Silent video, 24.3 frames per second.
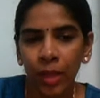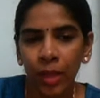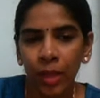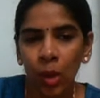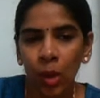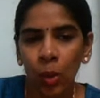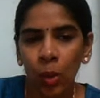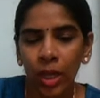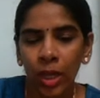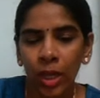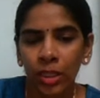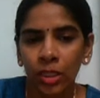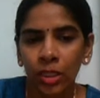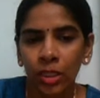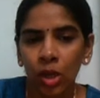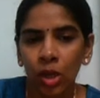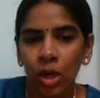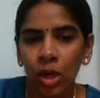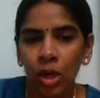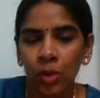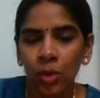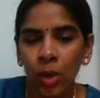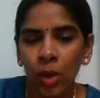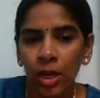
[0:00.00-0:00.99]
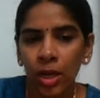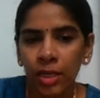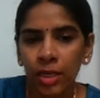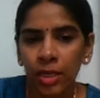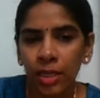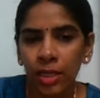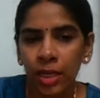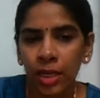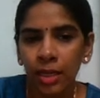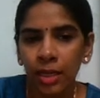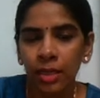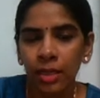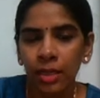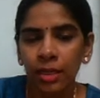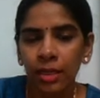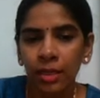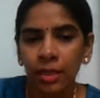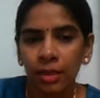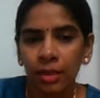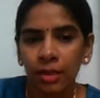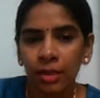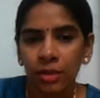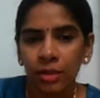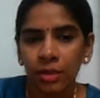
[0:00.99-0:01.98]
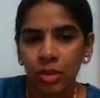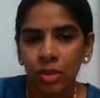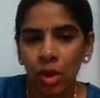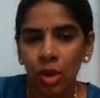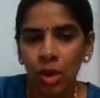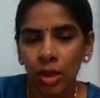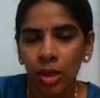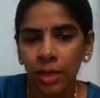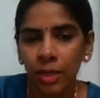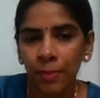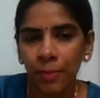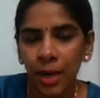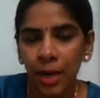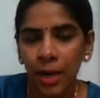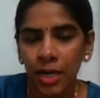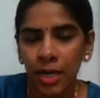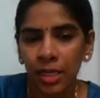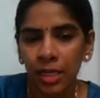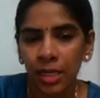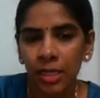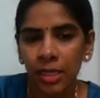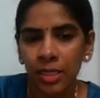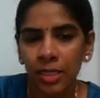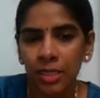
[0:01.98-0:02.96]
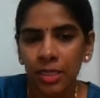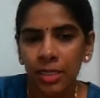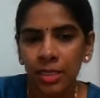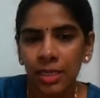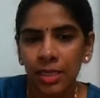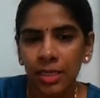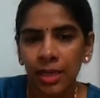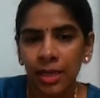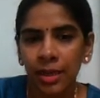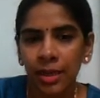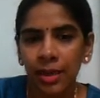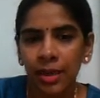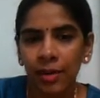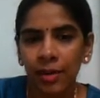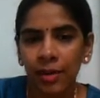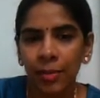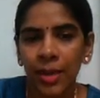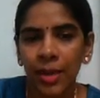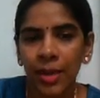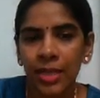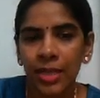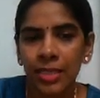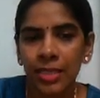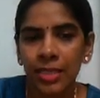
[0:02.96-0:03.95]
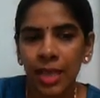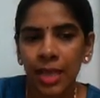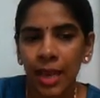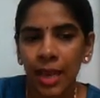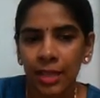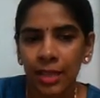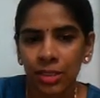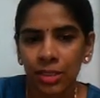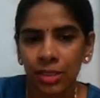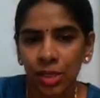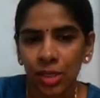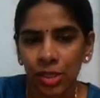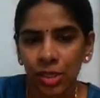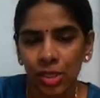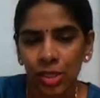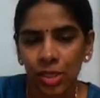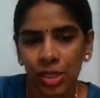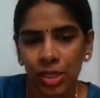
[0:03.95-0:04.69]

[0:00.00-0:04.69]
while the non-volatile solid particles remains as such.